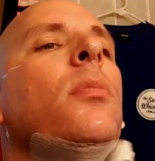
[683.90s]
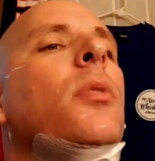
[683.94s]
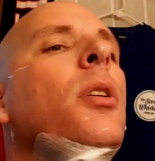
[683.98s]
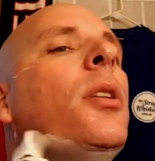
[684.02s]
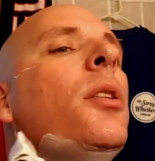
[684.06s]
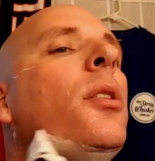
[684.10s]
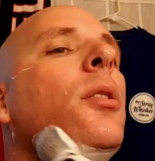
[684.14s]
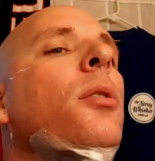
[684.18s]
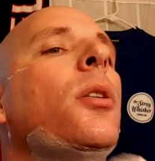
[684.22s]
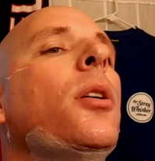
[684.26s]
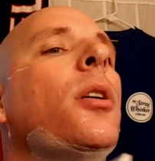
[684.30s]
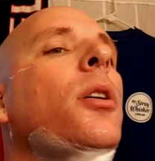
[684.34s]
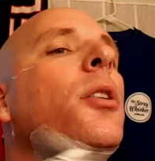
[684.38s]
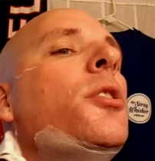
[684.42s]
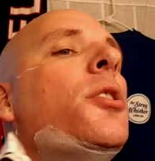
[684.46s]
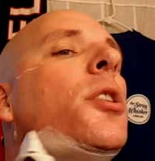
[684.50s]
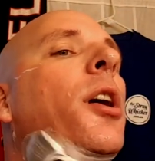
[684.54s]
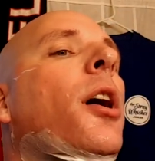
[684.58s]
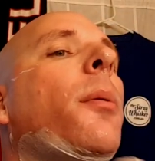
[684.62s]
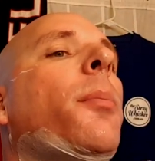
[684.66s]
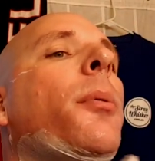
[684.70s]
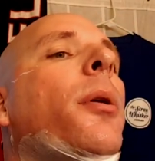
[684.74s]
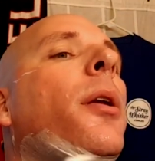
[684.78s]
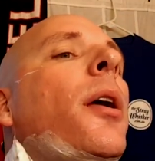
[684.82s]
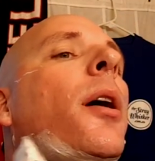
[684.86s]
Didn't do a good
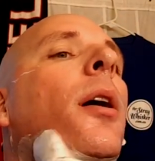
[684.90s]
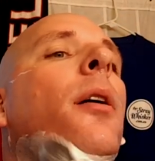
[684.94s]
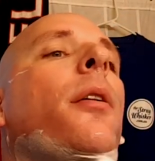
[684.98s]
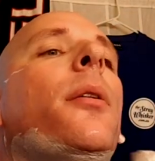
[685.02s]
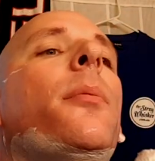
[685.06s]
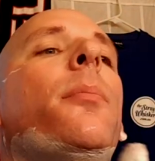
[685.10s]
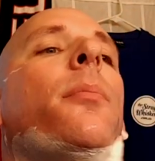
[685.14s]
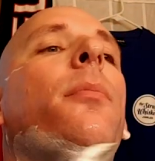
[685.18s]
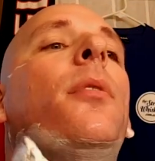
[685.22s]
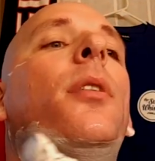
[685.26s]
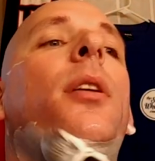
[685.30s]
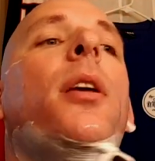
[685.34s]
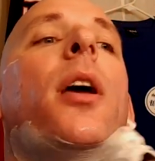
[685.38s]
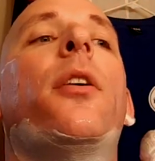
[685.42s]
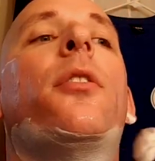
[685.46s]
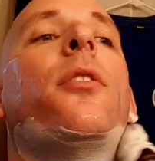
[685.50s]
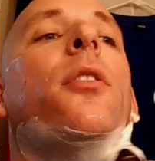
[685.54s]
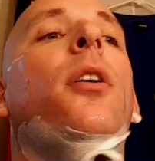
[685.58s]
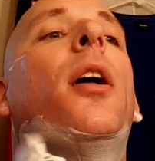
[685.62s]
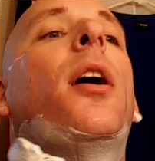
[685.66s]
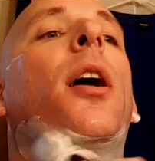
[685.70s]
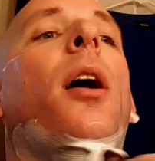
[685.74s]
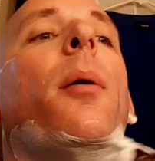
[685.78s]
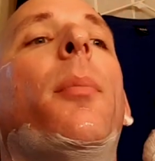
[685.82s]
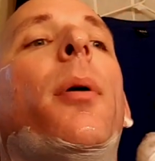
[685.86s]
job today on it.
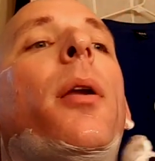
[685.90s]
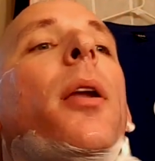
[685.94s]
Yesterday I got